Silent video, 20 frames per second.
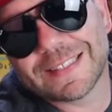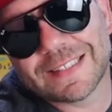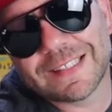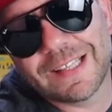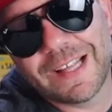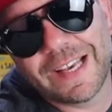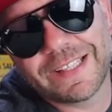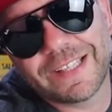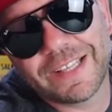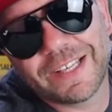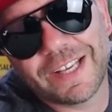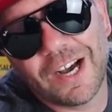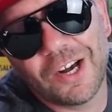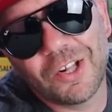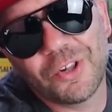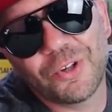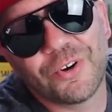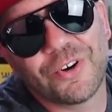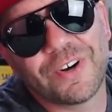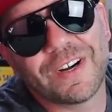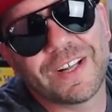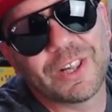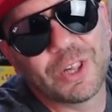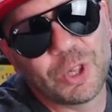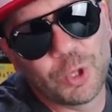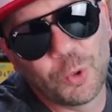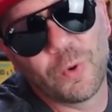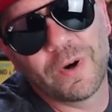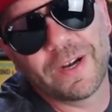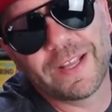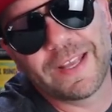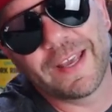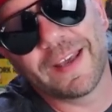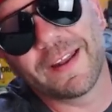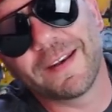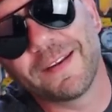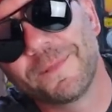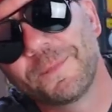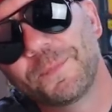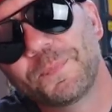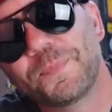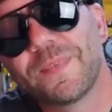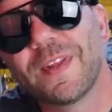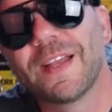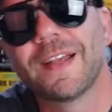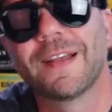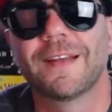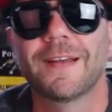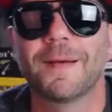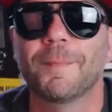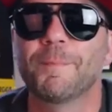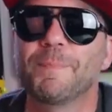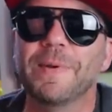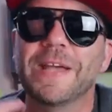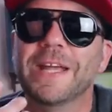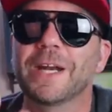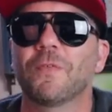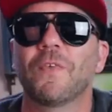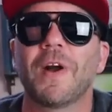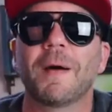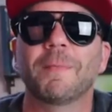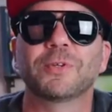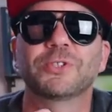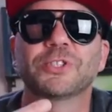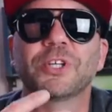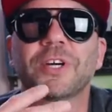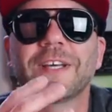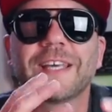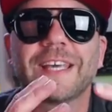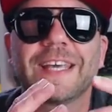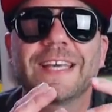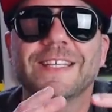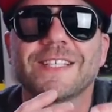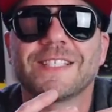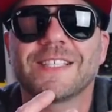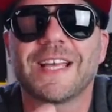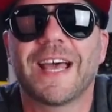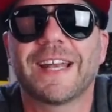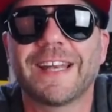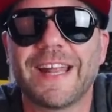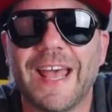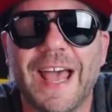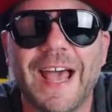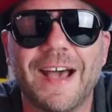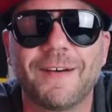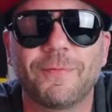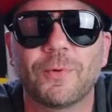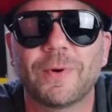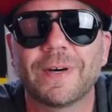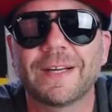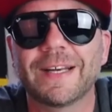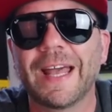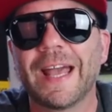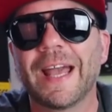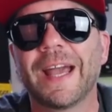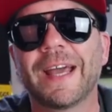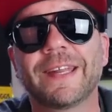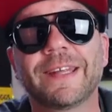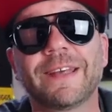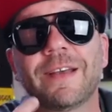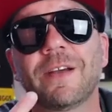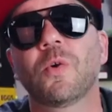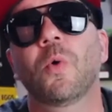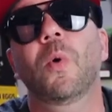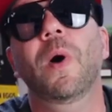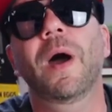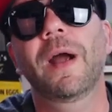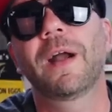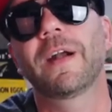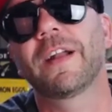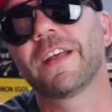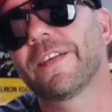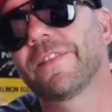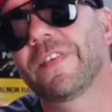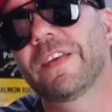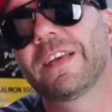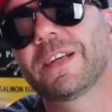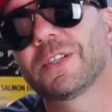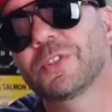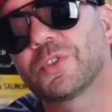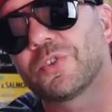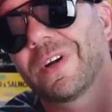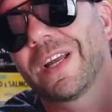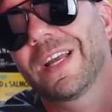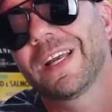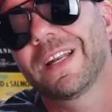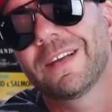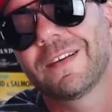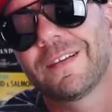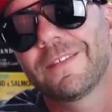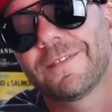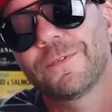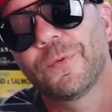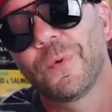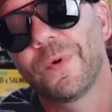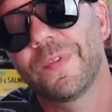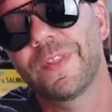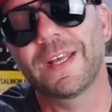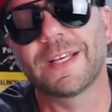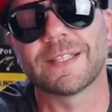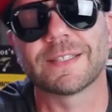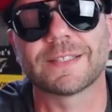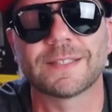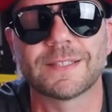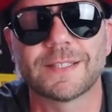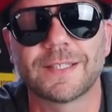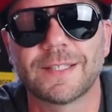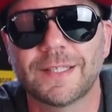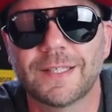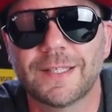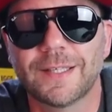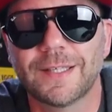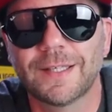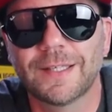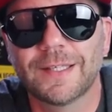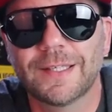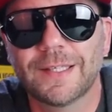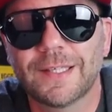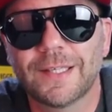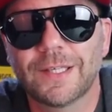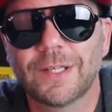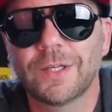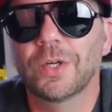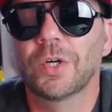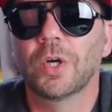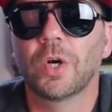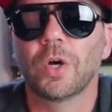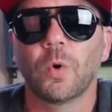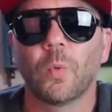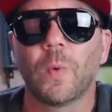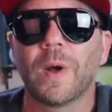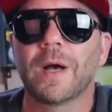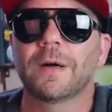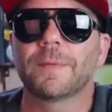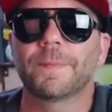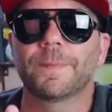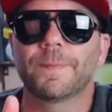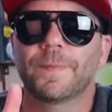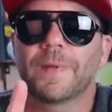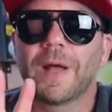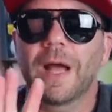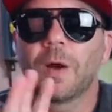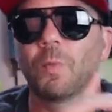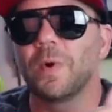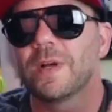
Select the Color lure kit. Being a rebel junkie, he just had to have one, and he inquired if he could trade for this. Well, I